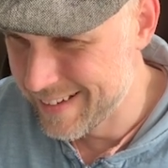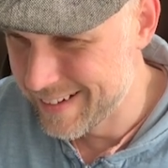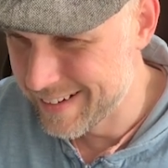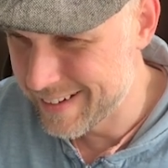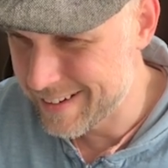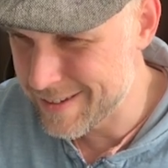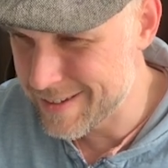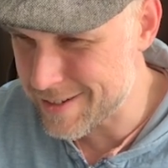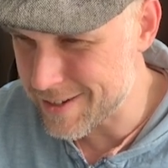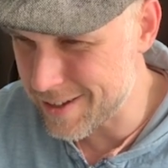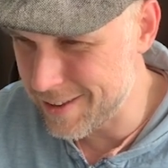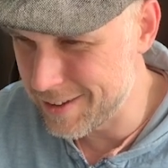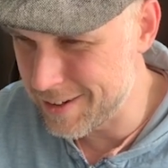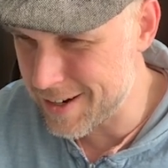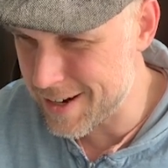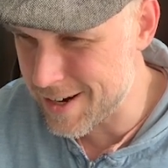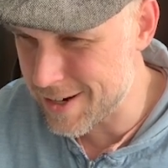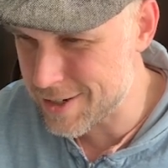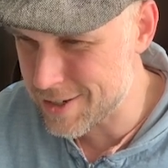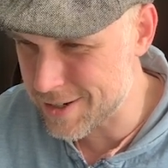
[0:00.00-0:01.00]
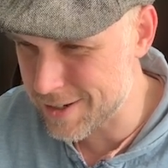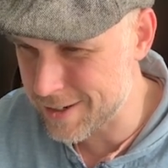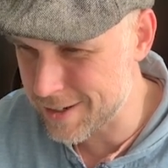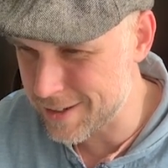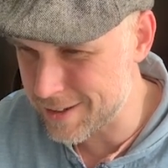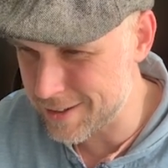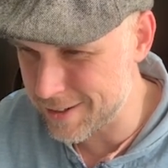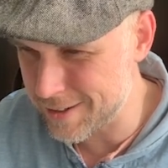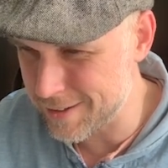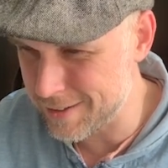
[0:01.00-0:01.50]
Consolidation,
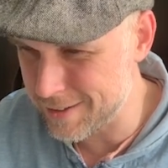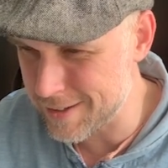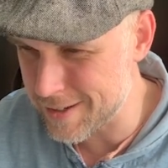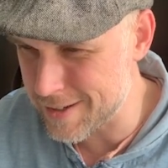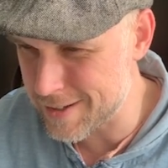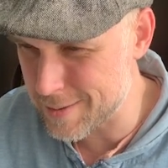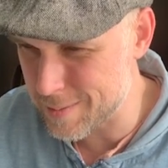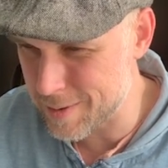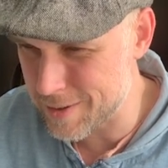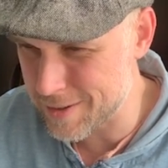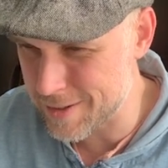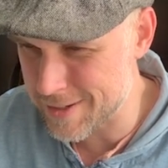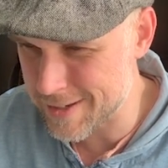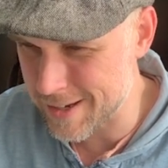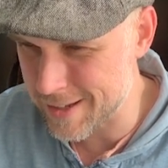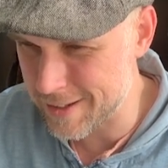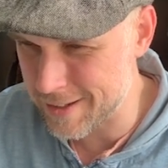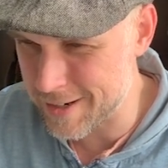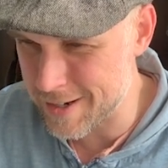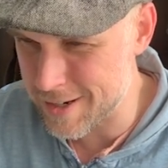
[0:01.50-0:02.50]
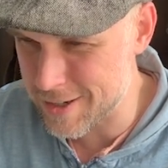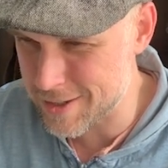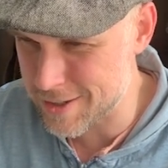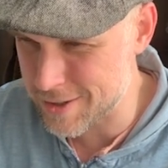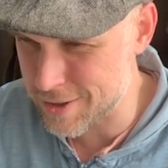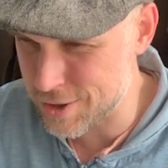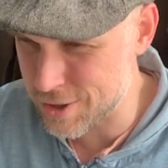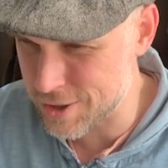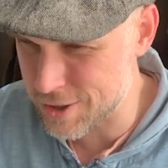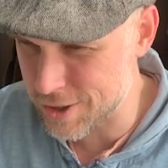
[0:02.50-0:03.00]
clearly some consolidation
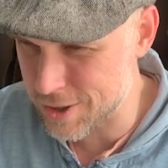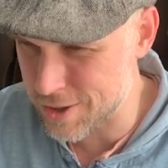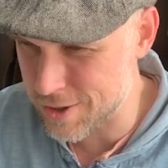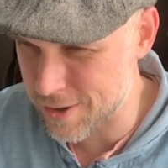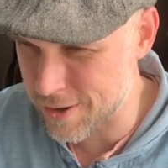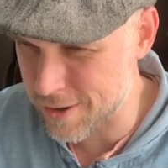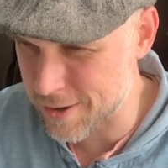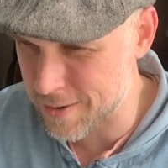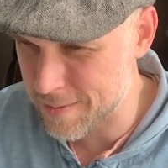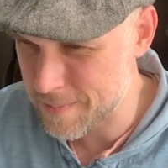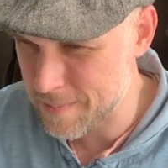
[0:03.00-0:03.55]
has just occurred.